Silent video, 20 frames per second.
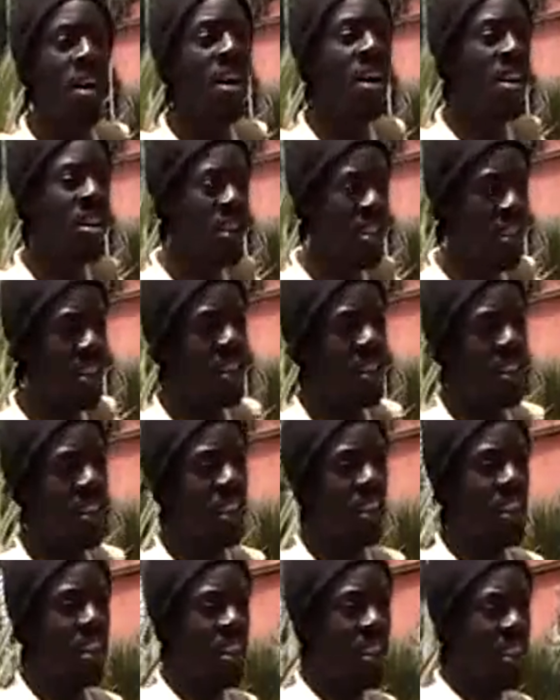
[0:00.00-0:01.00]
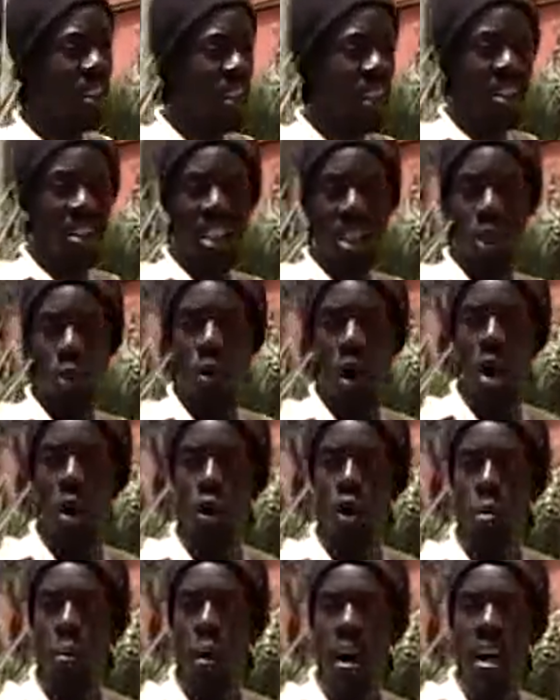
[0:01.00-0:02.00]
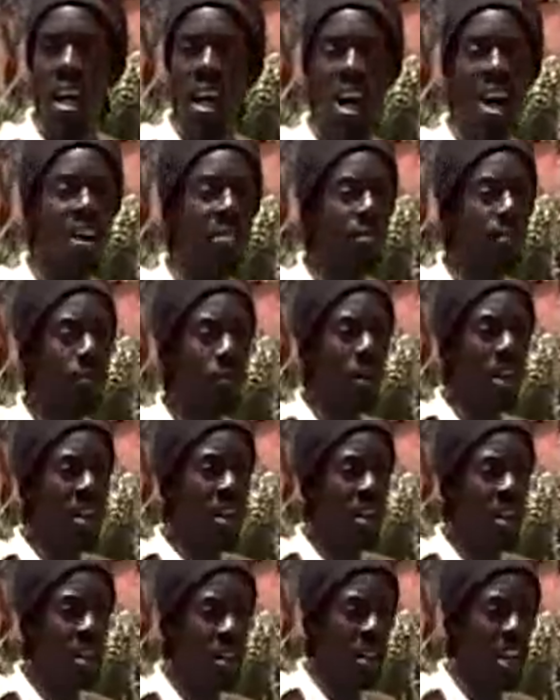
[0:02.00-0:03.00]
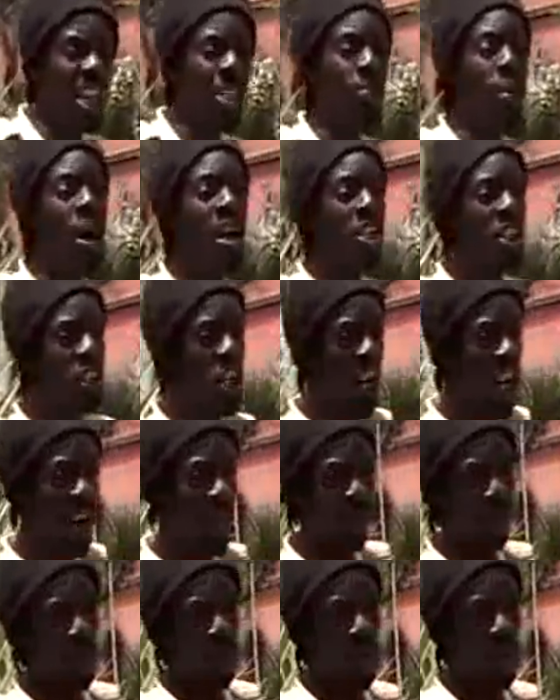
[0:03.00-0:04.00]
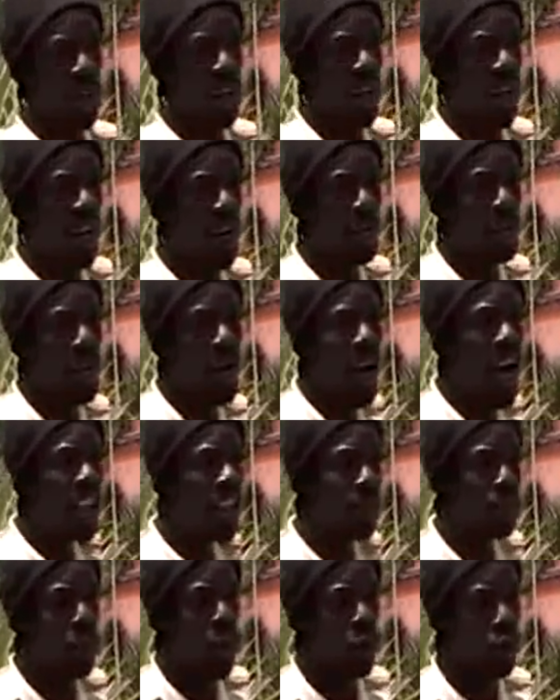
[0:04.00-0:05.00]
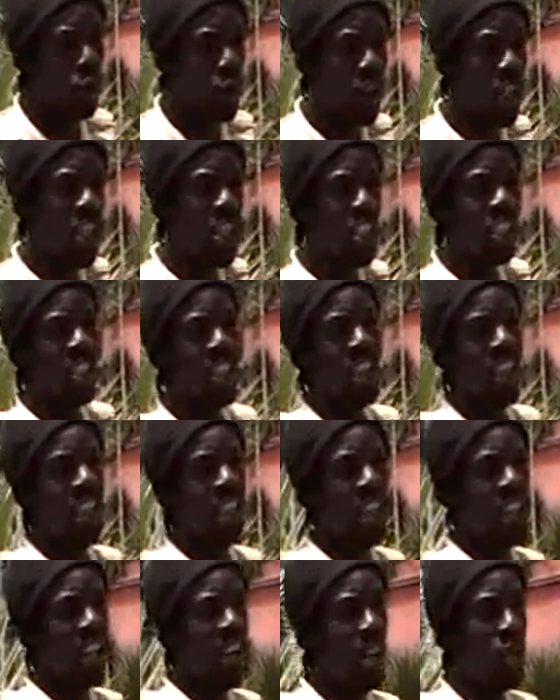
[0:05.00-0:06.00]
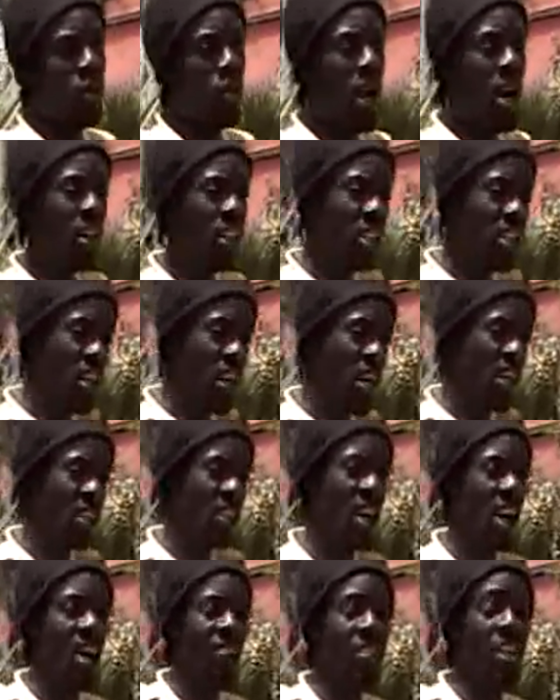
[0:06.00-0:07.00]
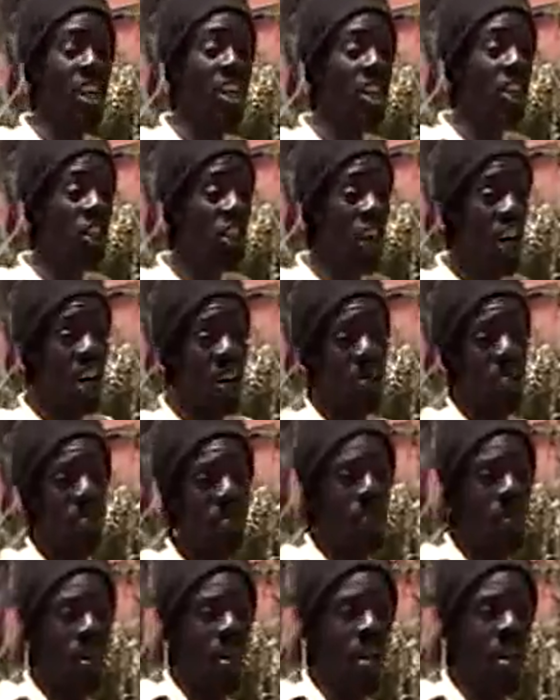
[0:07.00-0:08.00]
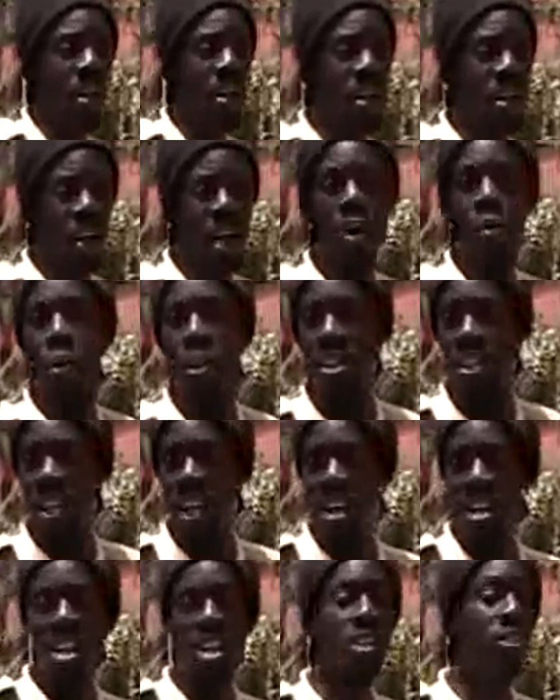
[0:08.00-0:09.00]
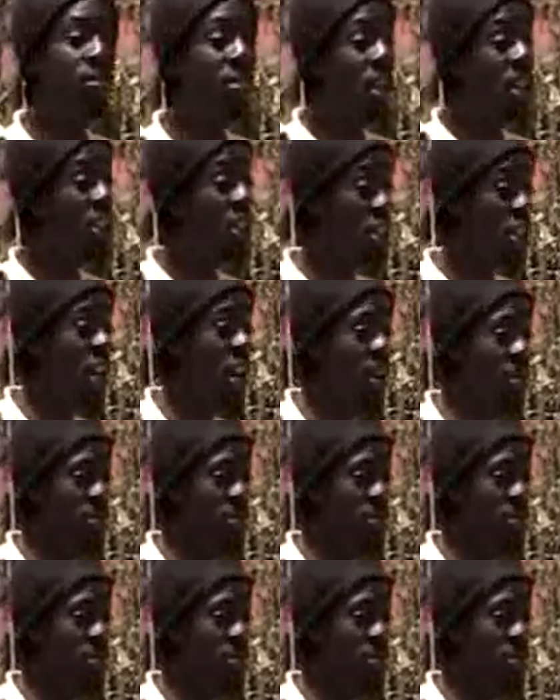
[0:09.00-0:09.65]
their owner. And that's why Cuba, they have a Spanish name, and Brazil, Portuguese. In United States, they have English name, and West Indies, French name.